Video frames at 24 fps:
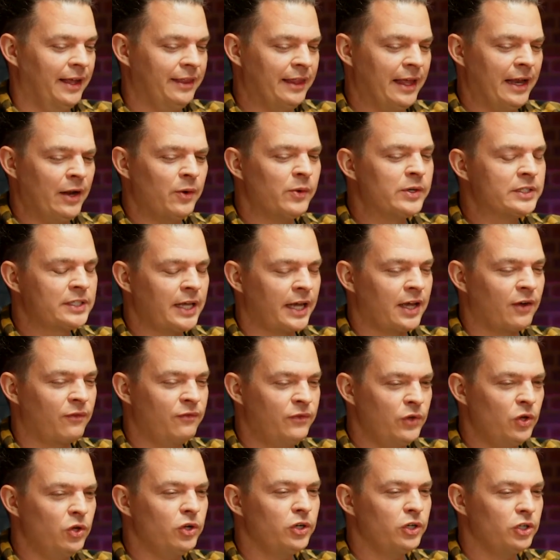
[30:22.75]
And then it was like a
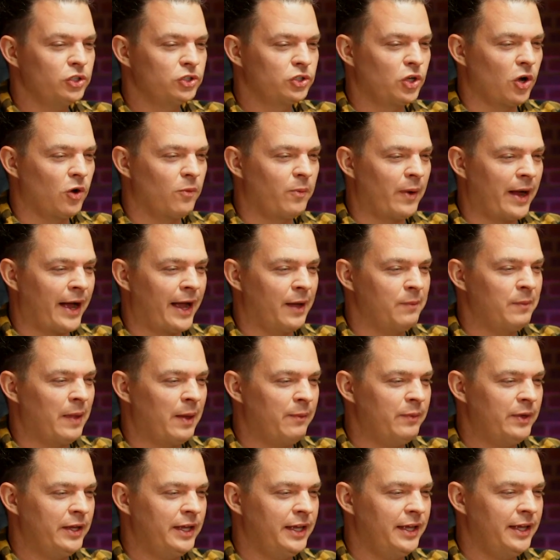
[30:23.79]
few years go by,
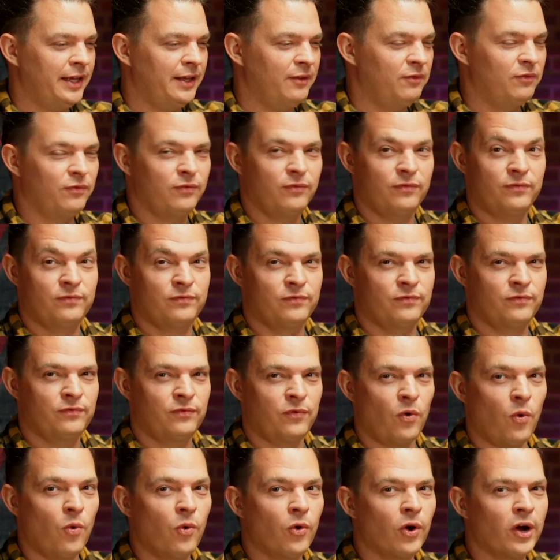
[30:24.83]
maybe
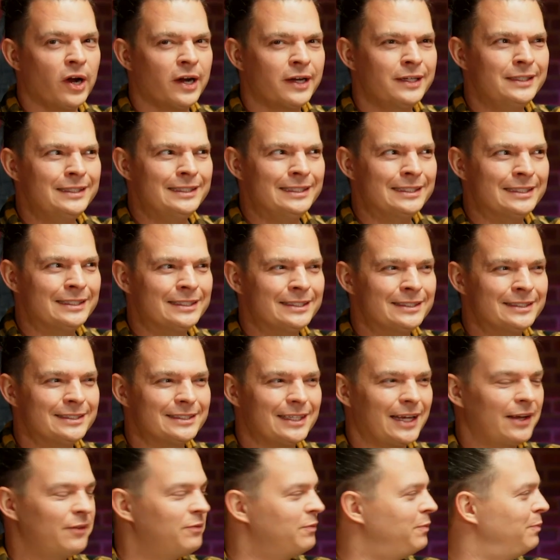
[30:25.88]
four years.
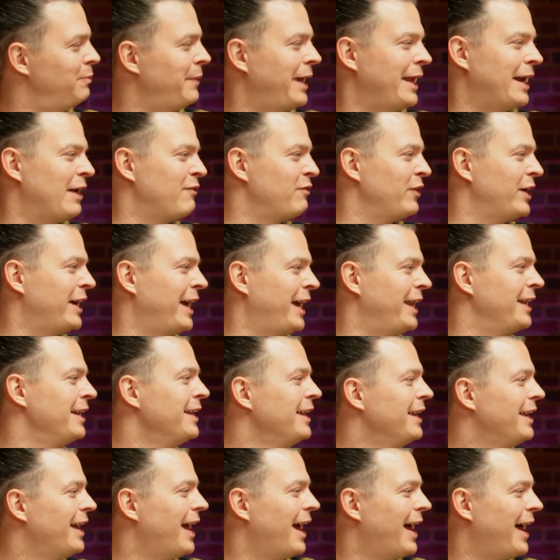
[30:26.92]
Man, I forget.
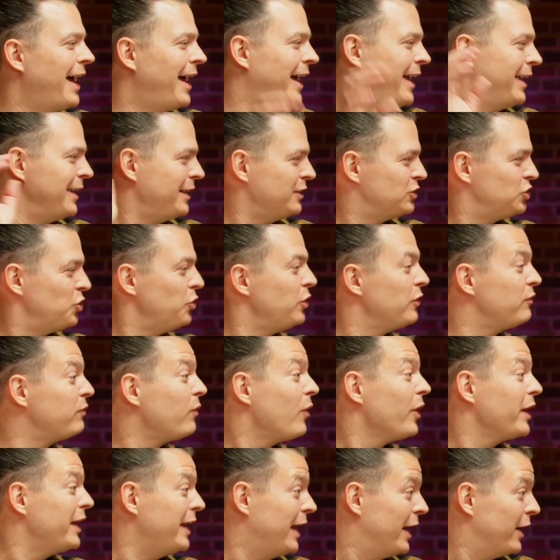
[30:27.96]
Uh, two to
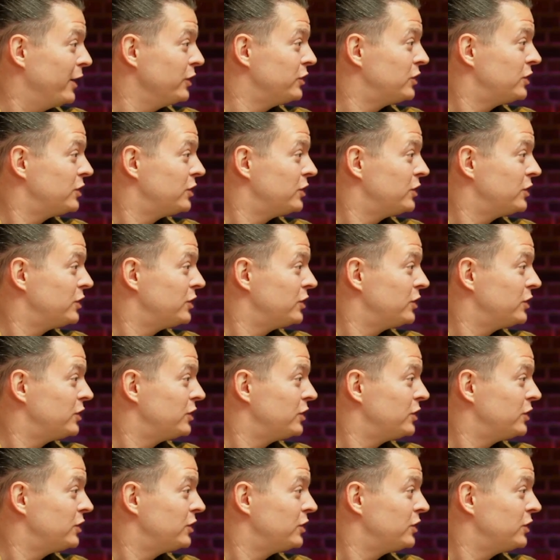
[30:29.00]
four years.